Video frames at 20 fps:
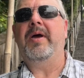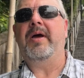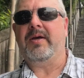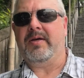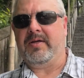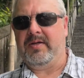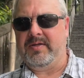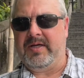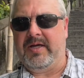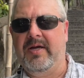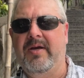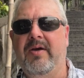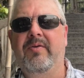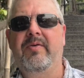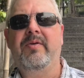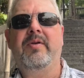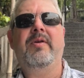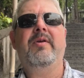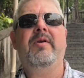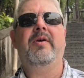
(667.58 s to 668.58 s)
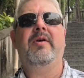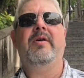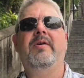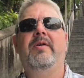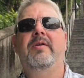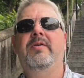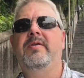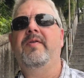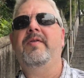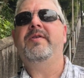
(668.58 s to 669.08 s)
back down
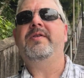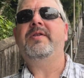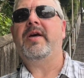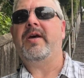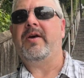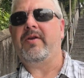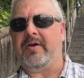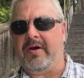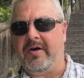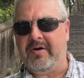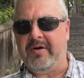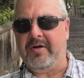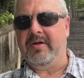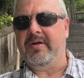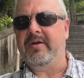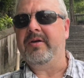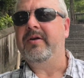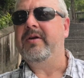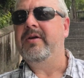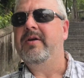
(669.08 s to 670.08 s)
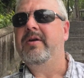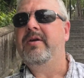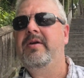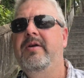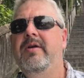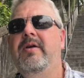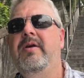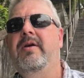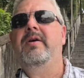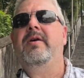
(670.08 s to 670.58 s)
into the town area,
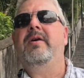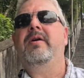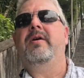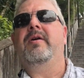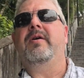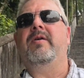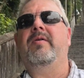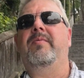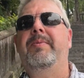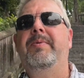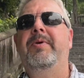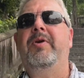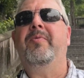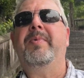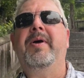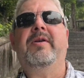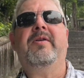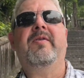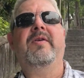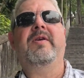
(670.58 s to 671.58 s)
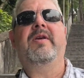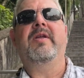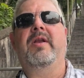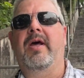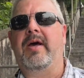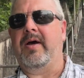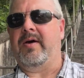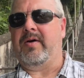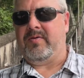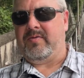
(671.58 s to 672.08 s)
maybe go back to the
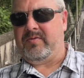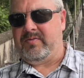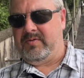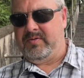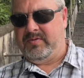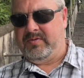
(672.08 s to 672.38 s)
canal.